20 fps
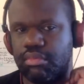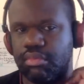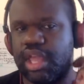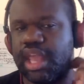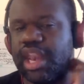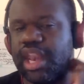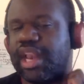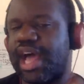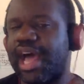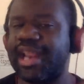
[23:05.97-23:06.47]

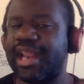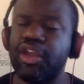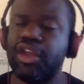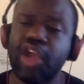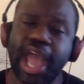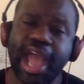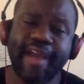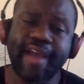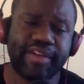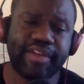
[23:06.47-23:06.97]
And a lot of you
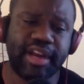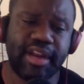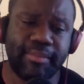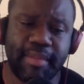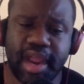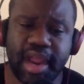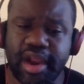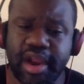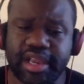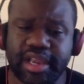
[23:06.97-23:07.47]
African
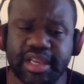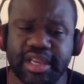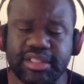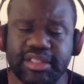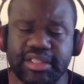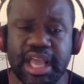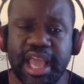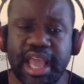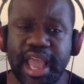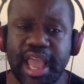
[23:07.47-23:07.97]
Americans
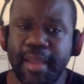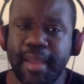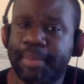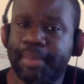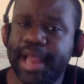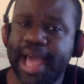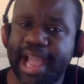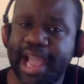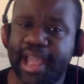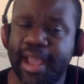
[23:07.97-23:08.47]
and
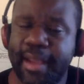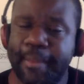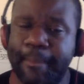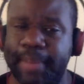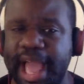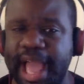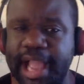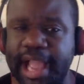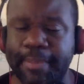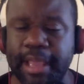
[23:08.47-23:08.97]
black and
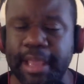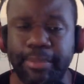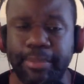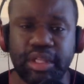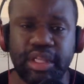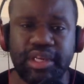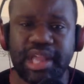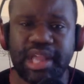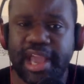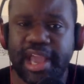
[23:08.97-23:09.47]
black people
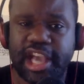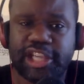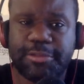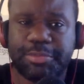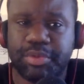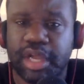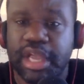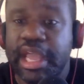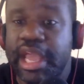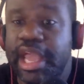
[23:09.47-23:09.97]
in the
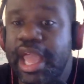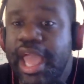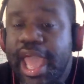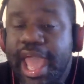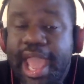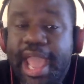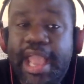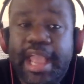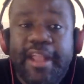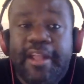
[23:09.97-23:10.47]
diaspora,
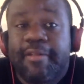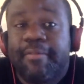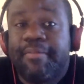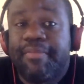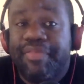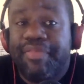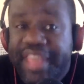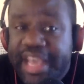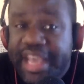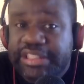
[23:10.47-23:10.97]
hey,
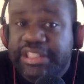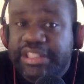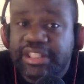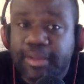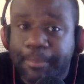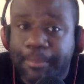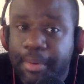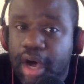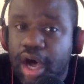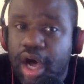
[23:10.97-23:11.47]
this is
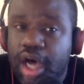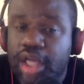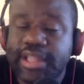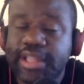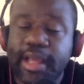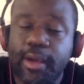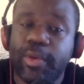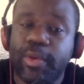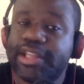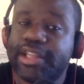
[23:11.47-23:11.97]
the ball
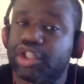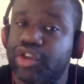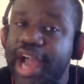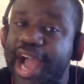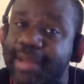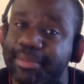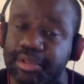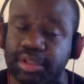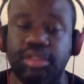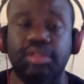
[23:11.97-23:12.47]
that we
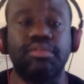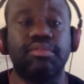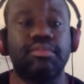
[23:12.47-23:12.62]
dropped.